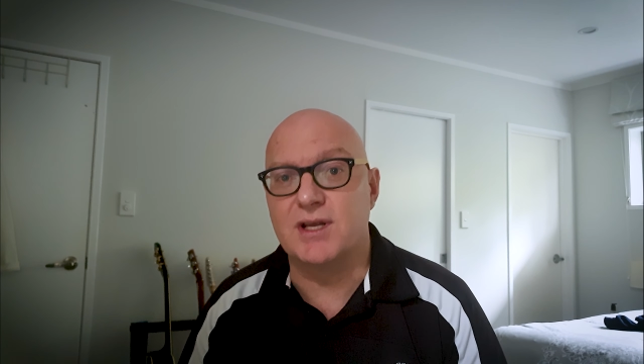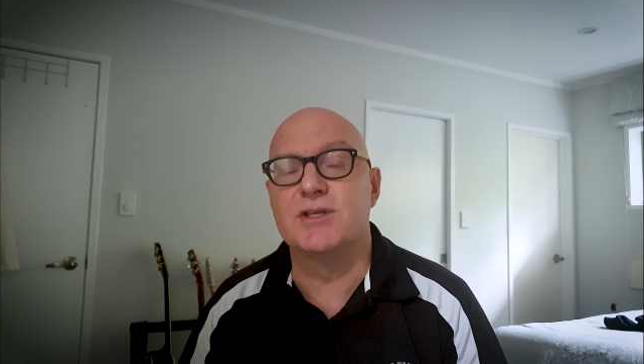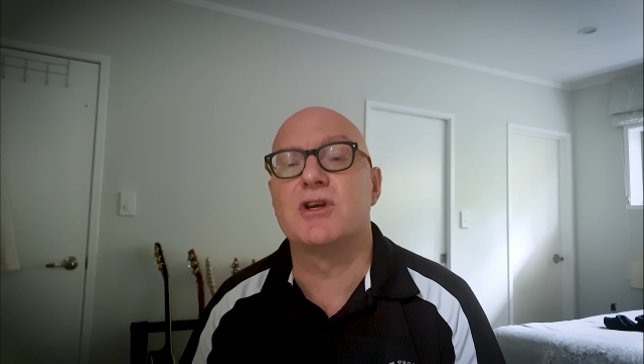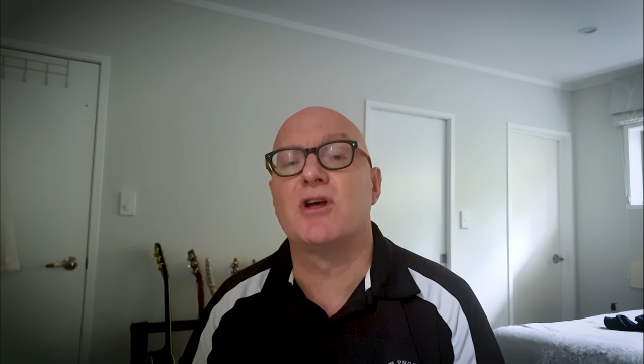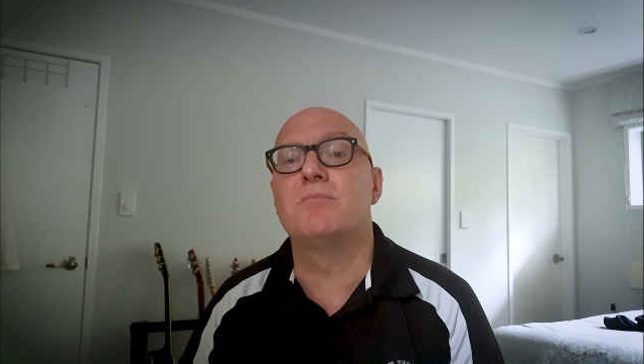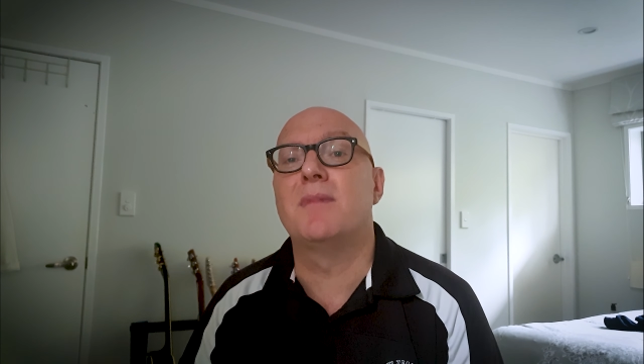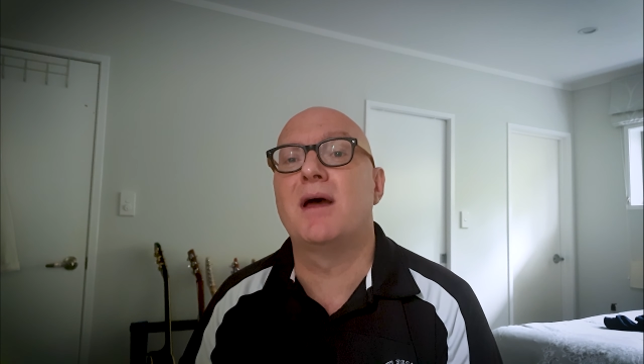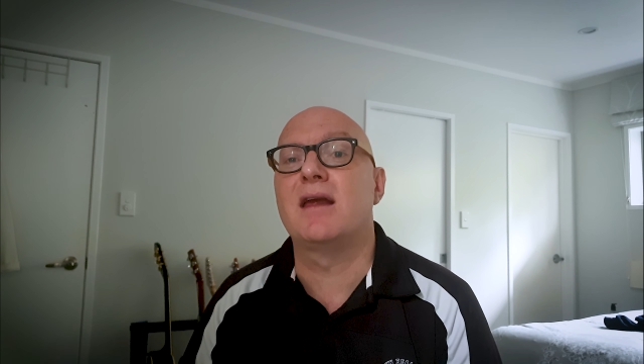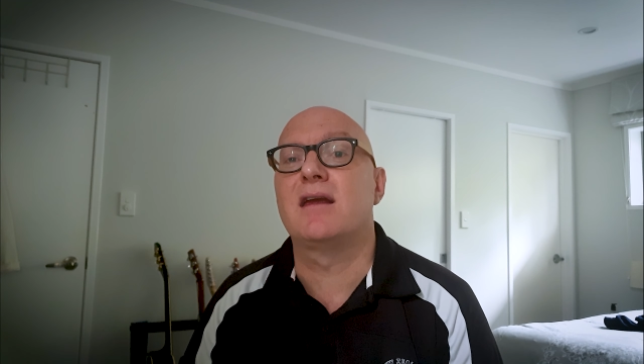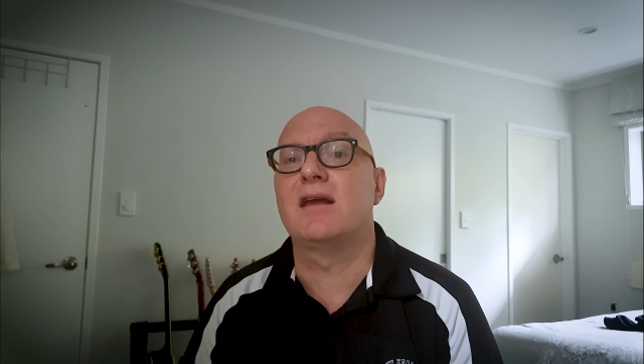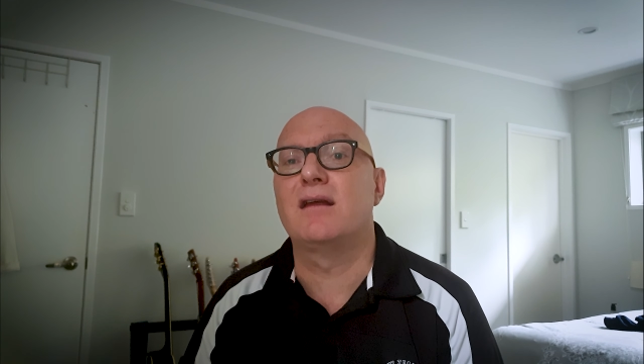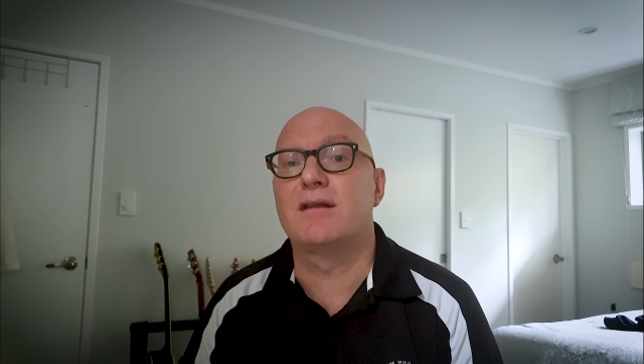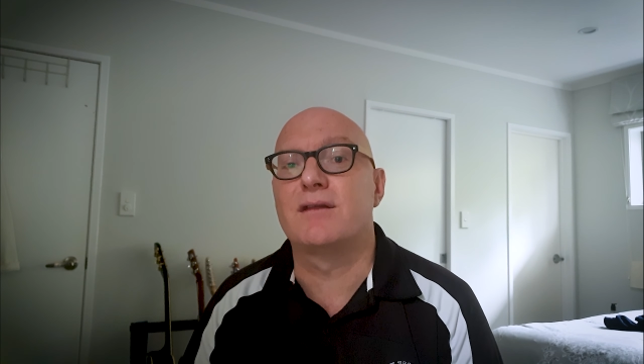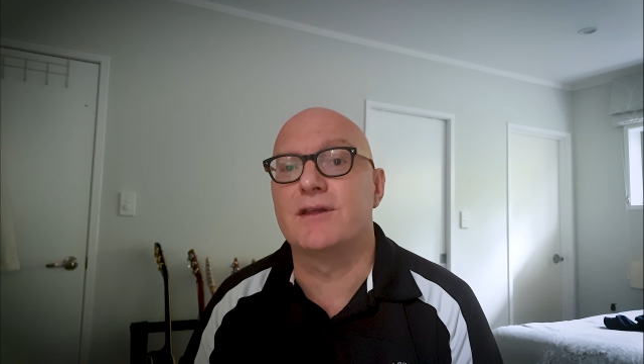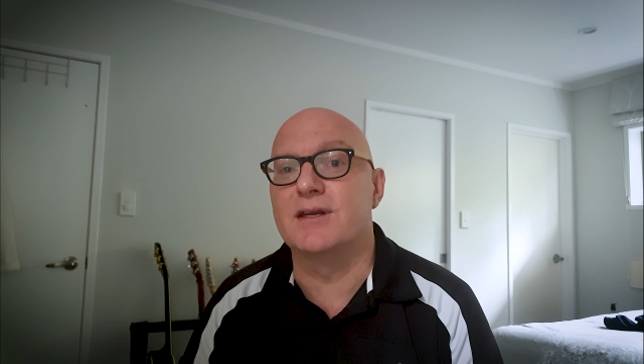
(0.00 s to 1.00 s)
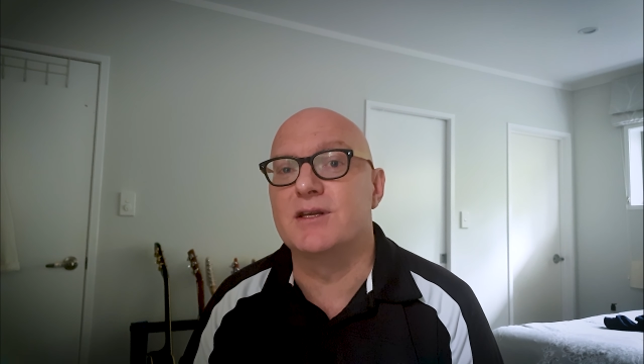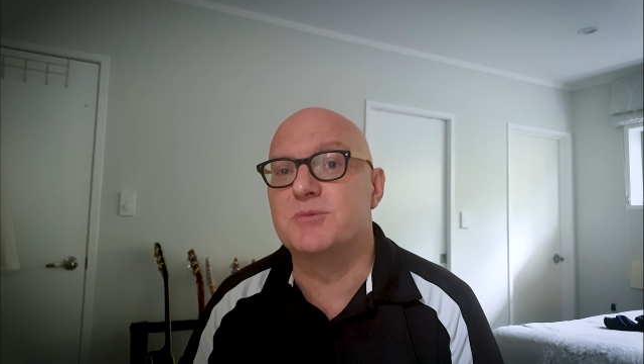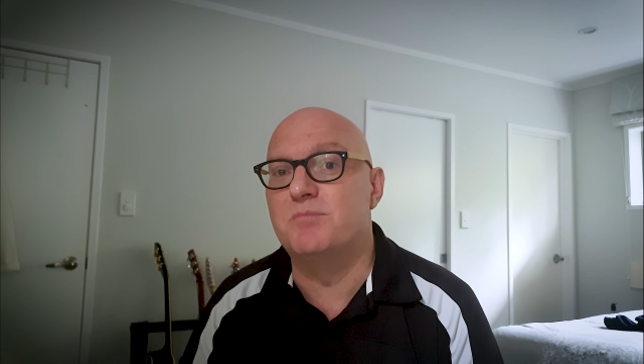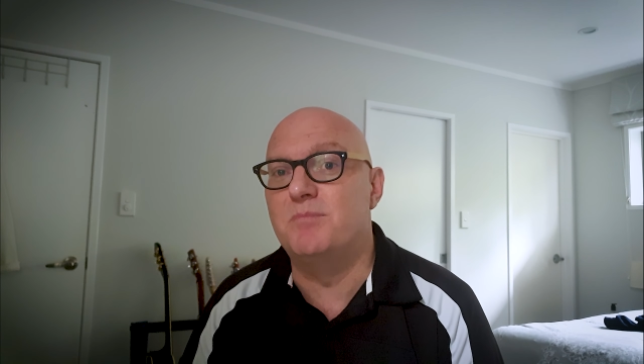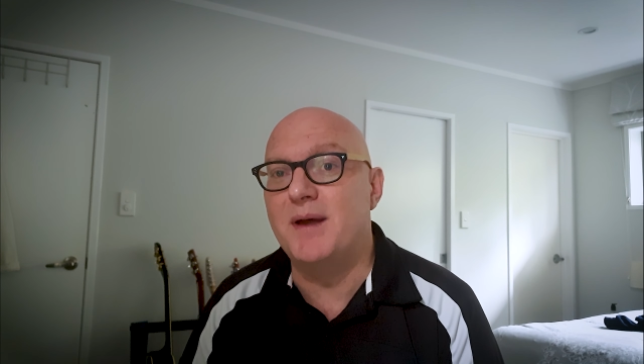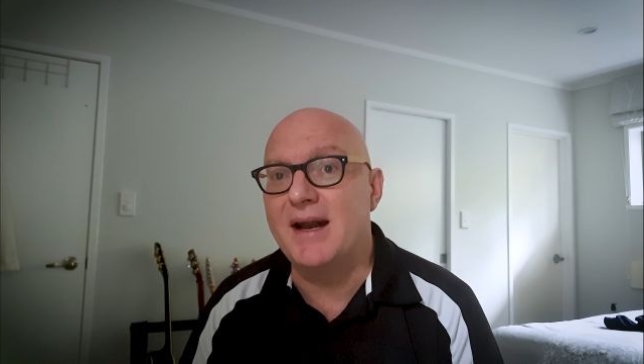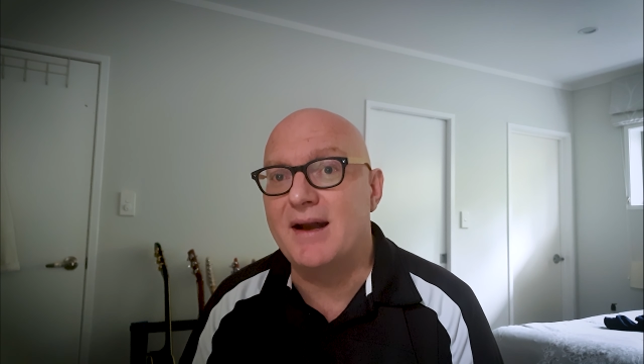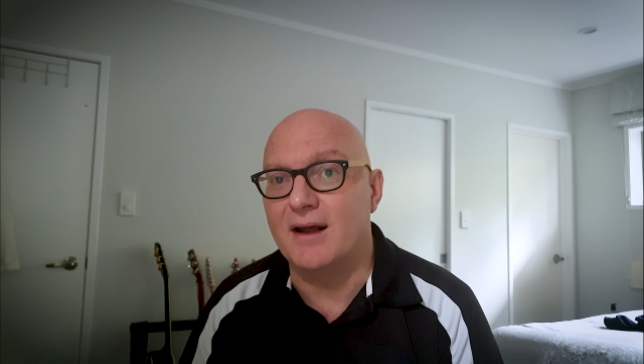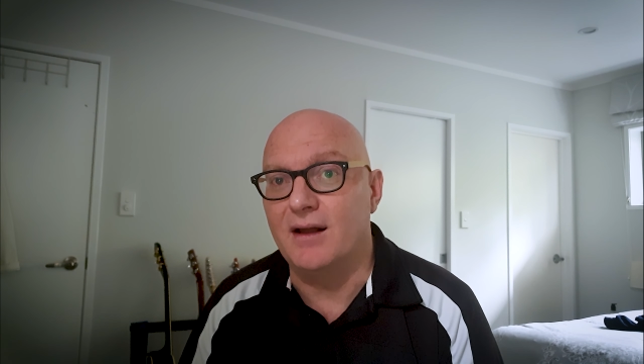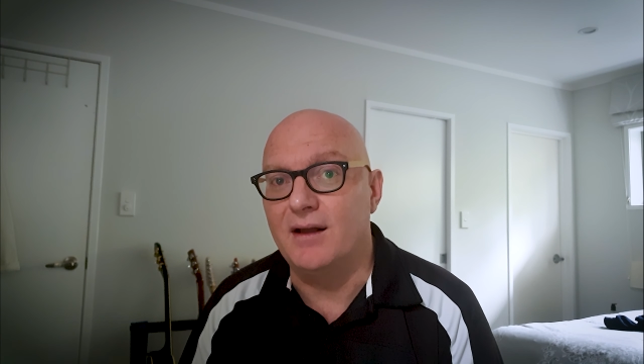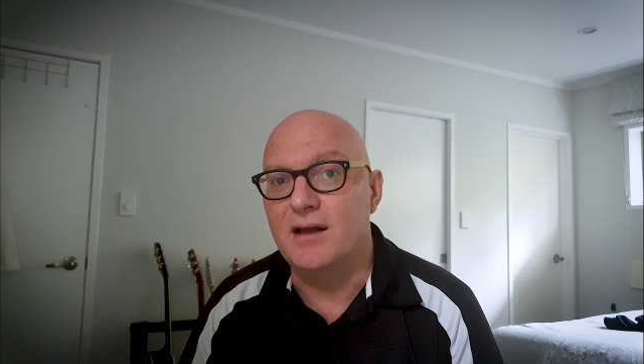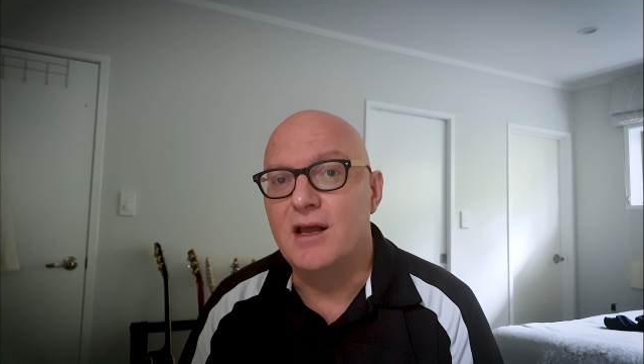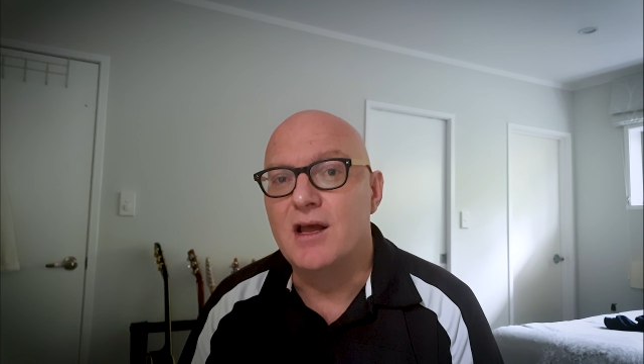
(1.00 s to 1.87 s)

is on making things better.